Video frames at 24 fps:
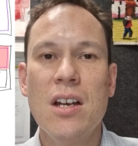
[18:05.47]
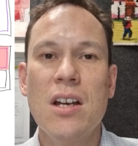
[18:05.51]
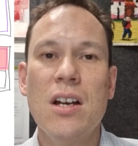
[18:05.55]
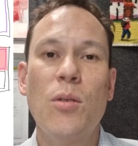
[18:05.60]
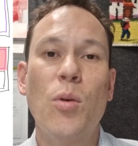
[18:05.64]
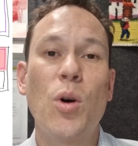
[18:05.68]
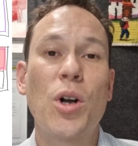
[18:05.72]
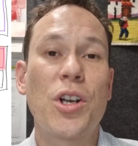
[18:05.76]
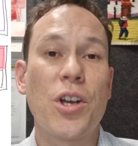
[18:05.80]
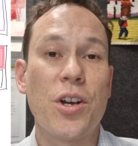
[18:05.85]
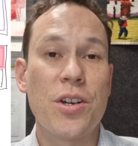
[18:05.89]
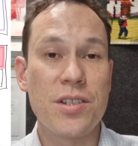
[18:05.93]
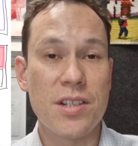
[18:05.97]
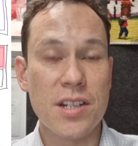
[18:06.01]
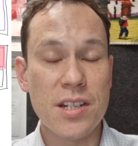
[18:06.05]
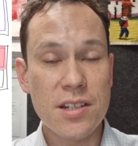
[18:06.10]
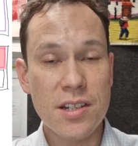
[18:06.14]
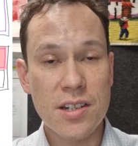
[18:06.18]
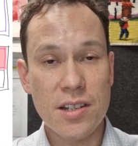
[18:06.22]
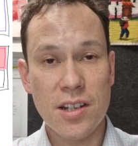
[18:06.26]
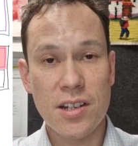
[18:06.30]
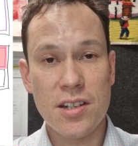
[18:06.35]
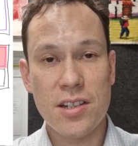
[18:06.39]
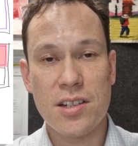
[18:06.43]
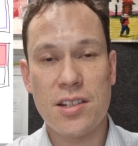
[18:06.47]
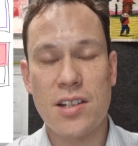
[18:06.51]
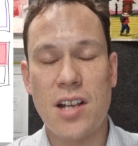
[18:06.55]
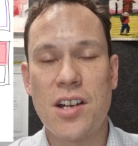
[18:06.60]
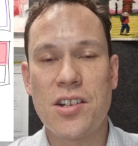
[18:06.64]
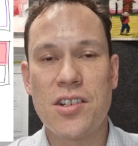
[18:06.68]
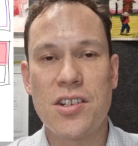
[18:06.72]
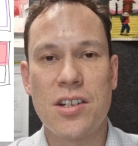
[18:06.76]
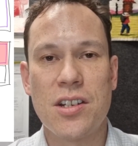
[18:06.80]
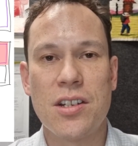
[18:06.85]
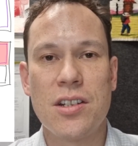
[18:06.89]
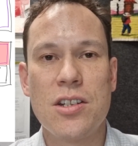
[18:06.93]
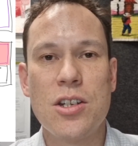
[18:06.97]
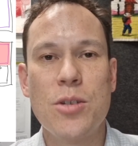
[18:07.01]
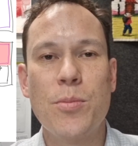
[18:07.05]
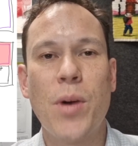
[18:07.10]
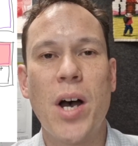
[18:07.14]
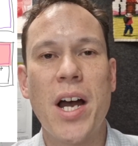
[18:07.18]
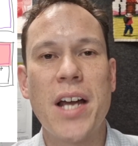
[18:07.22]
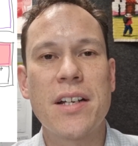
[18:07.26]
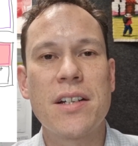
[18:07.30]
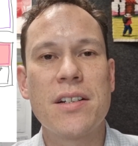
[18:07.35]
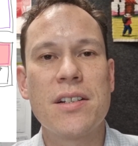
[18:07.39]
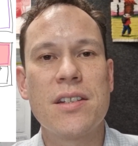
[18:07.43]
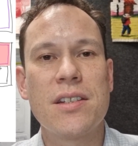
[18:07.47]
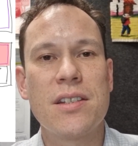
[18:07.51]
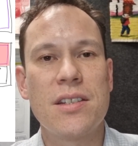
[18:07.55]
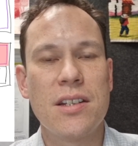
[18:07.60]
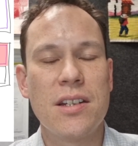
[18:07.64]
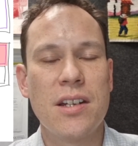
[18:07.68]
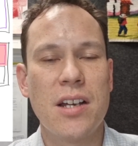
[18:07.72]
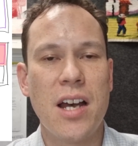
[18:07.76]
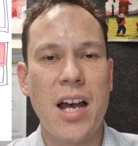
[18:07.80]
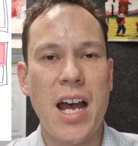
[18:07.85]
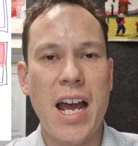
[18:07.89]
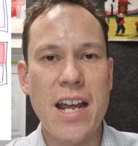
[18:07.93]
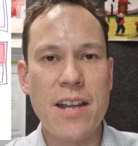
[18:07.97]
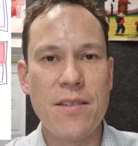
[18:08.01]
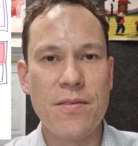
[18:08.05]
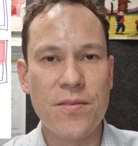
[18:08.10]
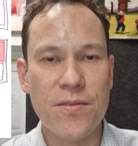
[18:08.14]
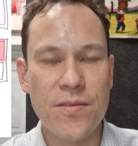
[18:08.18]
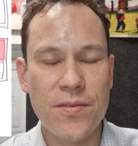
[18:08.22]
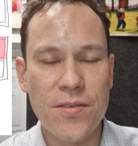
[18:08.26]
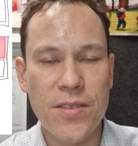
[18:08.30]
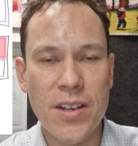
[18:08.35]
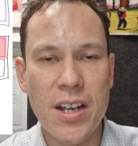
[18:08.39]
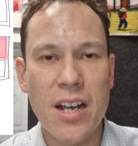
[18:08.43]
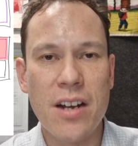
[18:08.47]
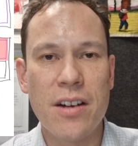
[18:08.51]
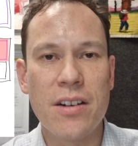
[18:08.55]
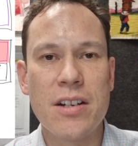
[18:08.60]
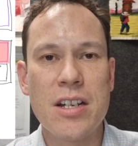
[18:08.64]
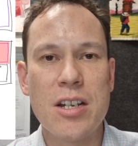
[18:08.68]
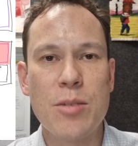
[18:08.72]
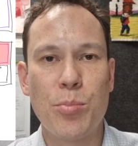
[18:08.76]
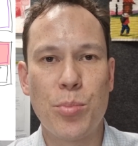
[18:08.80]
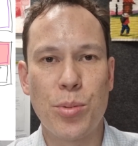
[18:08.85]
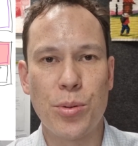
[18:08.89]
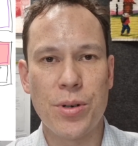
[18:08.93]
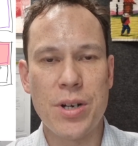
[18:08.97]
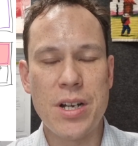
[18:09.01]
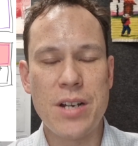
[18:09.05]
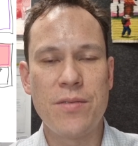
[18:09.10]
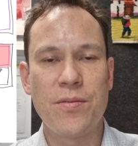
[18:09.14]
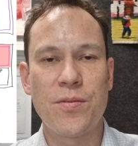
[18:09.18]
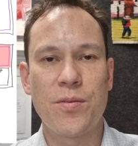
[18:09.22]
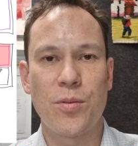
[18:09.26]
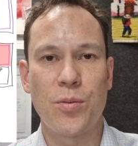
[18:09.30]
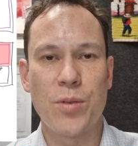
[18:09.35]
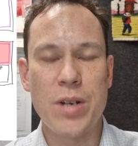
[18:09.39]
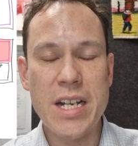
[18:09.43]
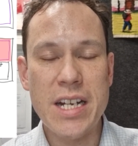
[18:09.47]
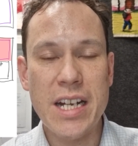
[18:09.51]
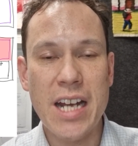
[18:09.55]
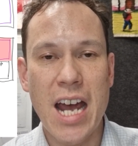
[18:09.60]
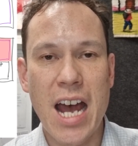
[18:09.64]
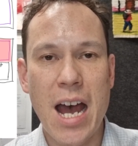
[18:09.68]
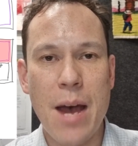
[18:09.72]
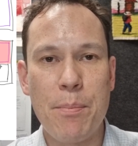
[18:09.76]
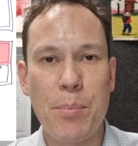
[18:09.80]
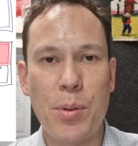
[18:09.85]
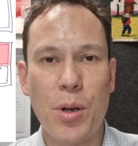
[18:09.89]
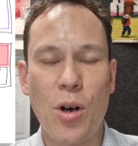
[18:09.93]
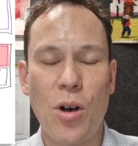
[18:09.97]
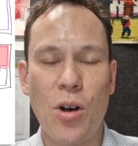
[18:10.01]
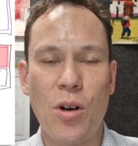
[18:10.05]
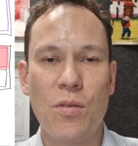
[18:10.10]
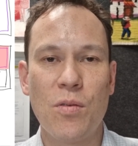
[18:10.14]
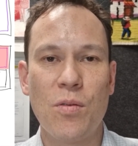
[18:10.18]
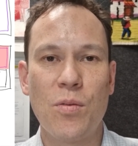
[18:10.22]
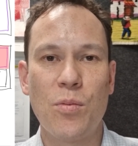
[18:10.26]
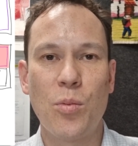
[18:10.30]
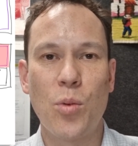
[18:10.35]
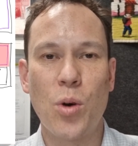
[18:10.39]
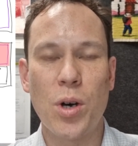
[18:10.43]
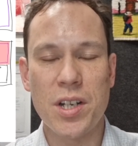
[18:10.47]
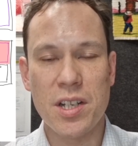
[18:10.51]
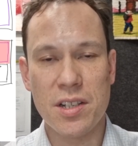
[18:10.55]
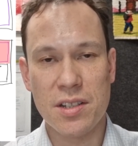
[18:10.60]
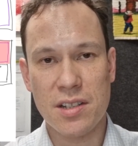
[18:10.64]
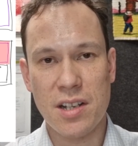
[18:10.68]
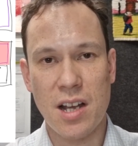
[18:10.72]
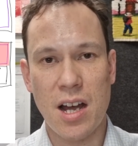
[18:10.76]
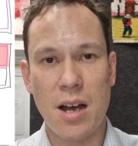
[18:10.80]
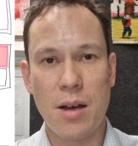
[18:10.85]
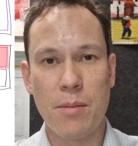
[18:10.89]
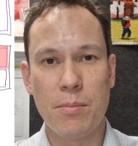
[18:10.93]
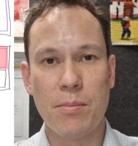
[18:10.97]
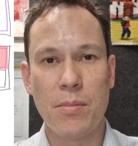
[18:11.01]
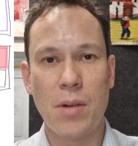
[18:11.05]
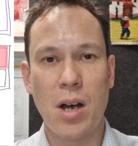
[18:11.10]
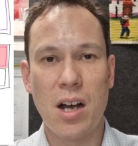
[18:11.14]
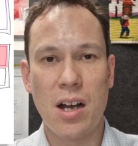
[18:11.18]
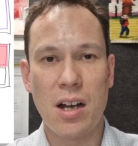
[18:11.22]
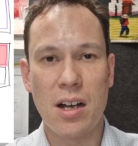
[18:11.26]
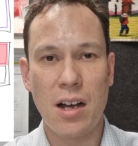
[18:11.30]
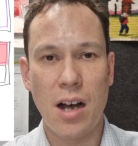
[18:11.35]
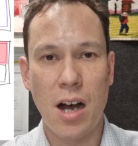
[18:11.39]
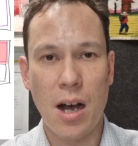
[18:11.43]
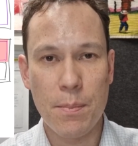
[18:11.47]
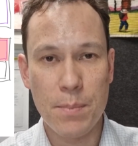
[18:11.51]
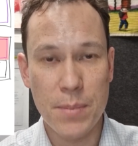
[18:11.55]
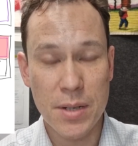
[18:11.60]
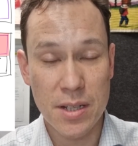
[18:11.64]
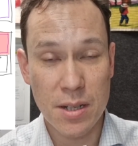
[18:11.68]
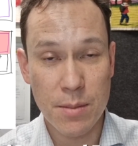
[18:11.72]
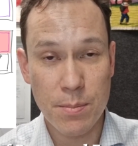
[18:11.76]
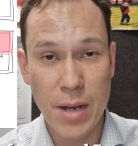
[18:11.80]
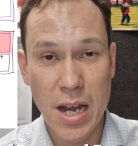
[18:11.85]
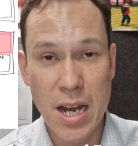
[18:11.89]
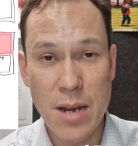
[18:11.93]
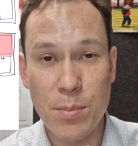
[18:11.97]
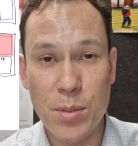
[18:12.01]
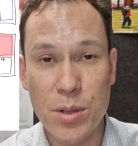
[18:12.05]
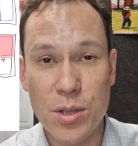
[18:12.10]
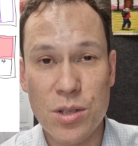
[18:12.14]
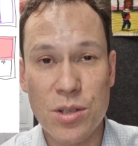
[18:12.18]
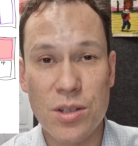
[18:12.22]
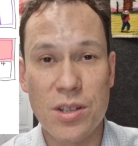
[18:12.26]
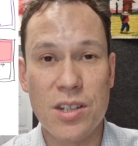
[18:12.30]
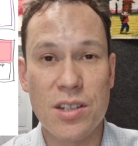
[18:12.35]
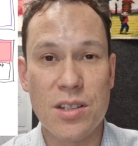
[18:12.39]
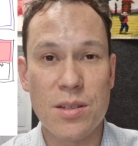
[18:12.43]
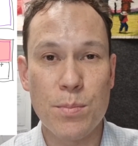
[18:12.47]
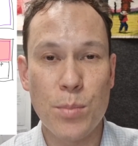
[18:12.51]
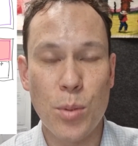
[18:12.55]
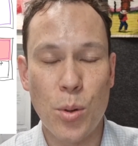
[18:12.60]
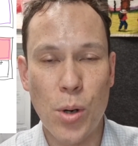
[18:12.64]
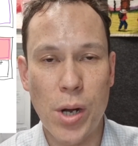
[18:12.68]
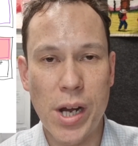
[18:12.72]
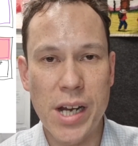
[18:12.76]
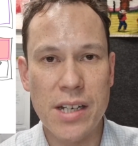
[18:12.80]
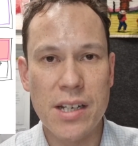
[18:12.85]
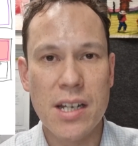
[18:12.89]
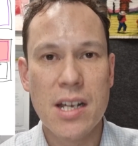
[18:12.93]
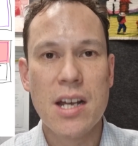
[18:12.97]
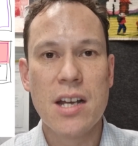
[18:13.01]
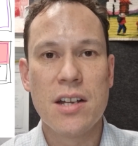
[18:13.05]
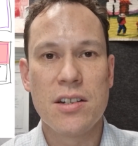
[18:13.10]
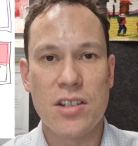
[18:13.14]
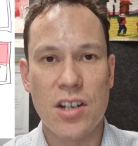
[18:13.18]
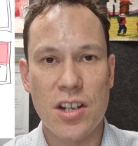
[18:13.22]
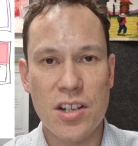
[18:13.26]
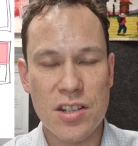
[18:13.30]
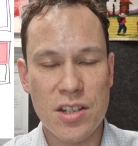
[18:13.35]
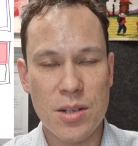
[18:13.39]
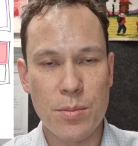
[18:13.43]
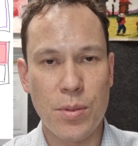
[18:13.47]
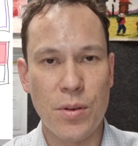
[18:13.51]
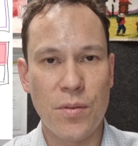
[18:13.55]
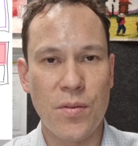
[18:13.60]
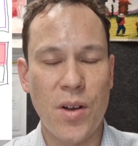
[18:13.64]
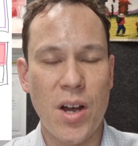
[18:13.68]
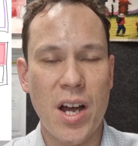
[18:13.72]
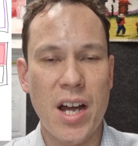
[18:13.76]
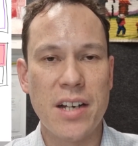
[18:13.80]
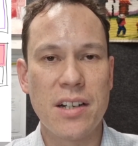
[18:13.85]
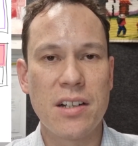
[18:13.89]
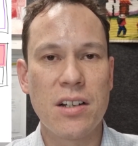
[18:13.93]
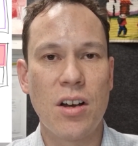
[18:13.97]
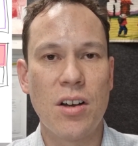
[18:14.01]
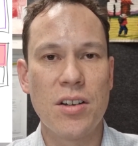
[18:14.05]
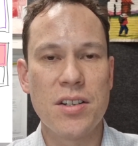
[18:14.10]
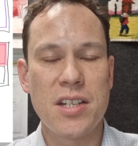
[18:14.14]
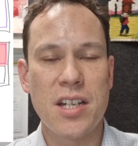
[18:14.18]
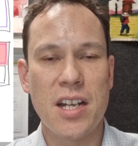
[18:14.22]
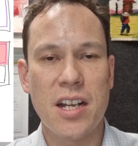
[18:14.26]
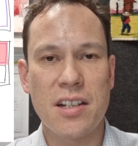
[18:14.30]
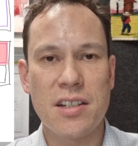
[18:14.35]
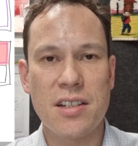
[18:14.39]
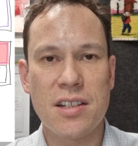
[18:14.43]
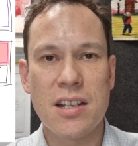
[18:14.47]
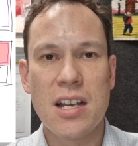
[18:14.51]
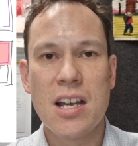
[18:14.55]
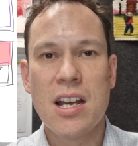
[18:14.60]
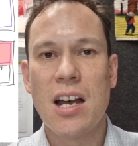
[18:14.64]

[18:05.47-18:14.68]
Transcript: What goes into the discussion, you might consider a very brief recap of what has come up in the paper to this point, just to provide context.